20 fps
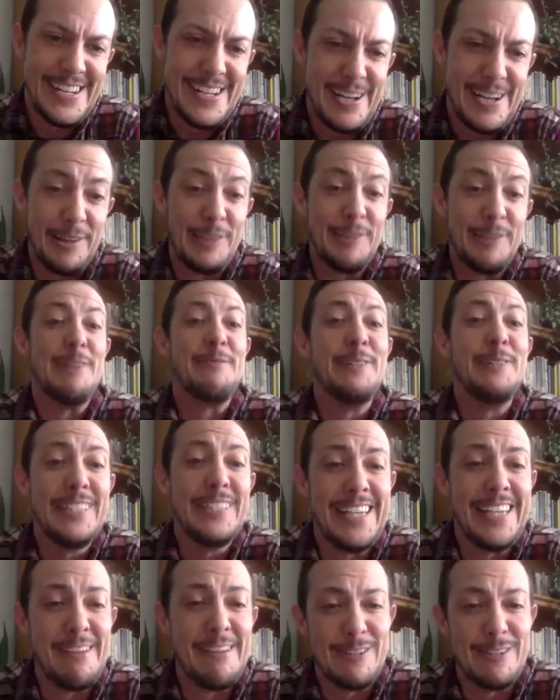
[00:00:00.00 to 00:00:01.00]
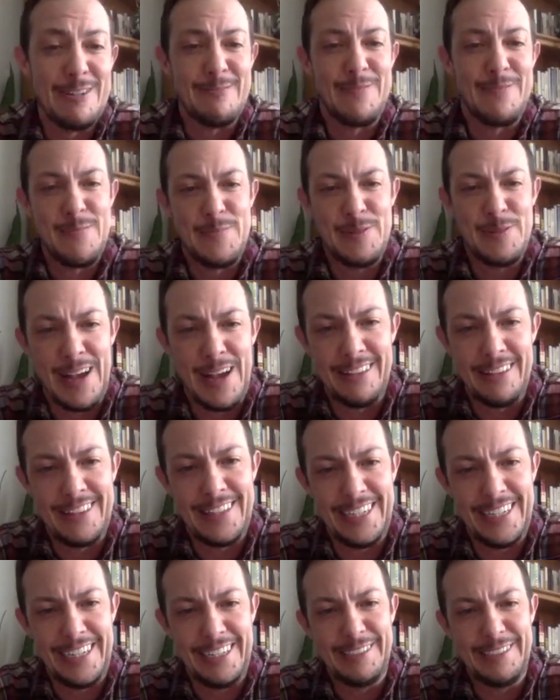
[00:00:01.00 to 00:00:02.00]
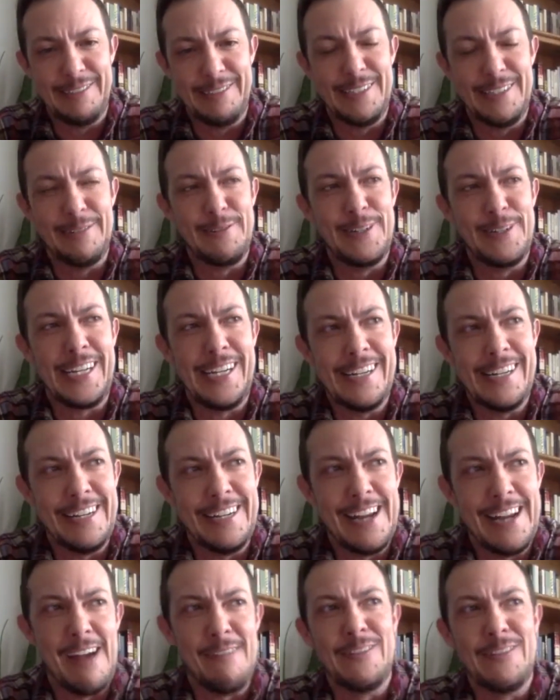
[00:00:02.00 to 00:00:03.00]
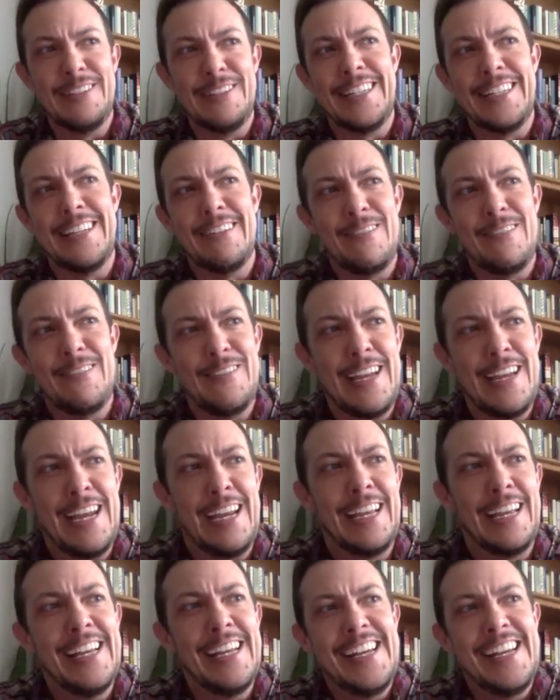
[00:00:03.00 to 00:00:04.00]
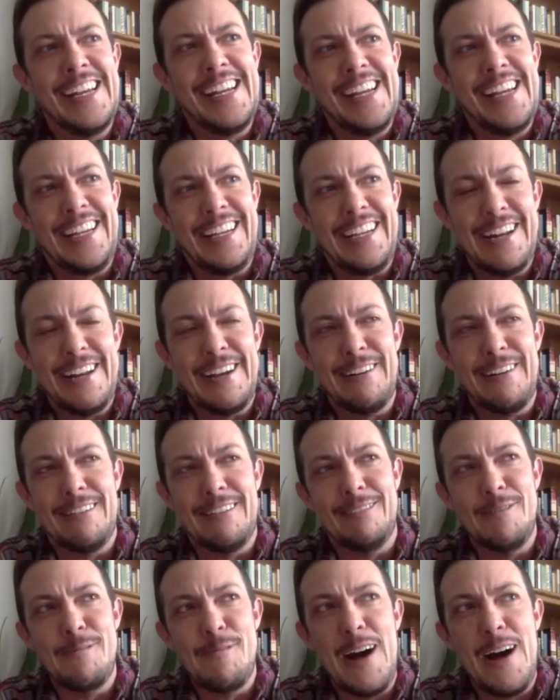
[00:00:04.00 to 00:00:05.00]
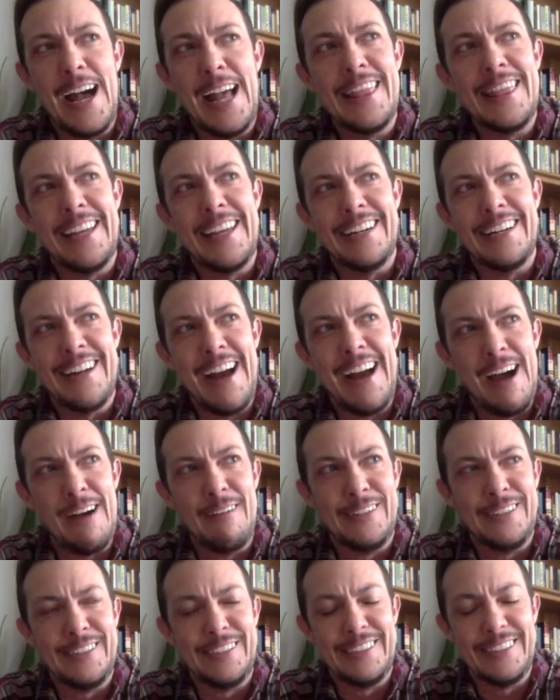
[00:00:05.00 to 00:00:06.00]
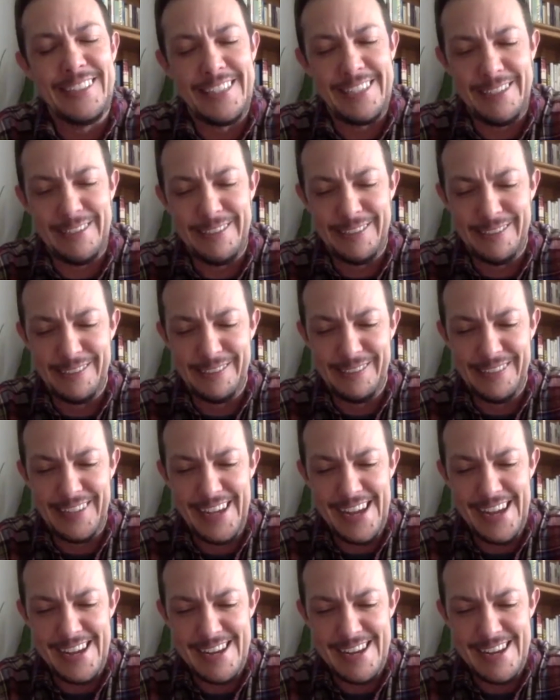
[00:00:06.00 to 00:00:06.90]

Although I will say, for people out there who are working on novels, and if they, you know, want their novel to